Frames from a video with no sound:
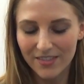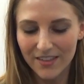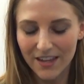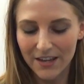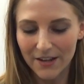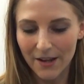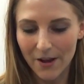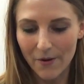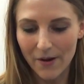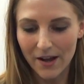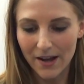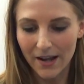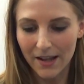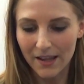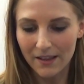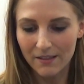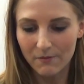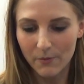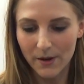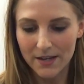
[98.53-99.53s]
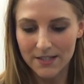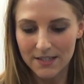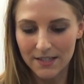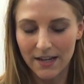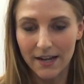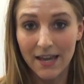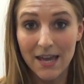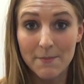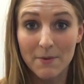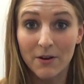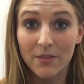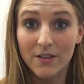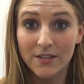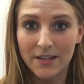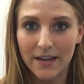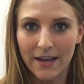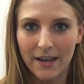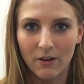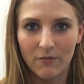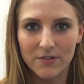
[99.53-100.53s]
You know, I came in on the
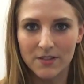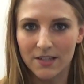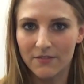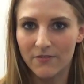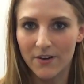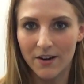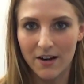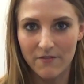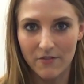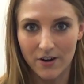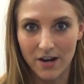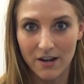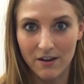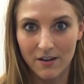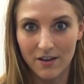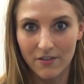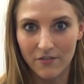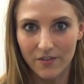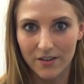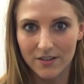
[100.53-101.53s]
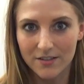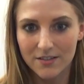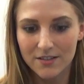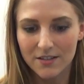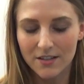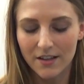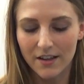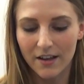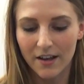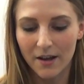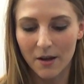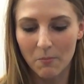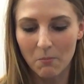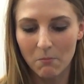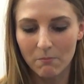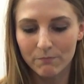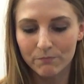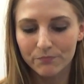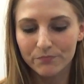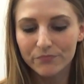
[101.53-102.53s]
day obviously very, very nervous,
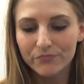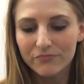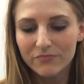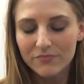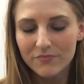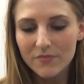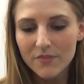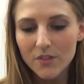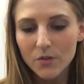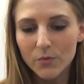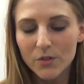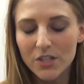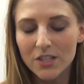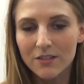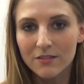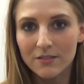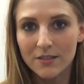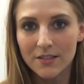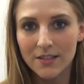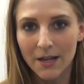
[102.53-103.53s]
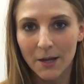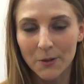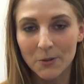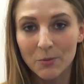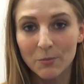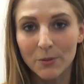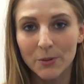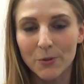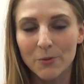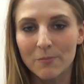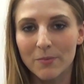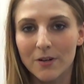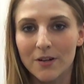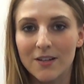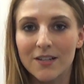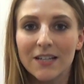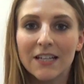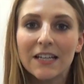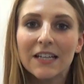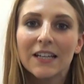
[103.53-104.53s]
which is understandable,
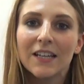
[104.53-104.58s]
but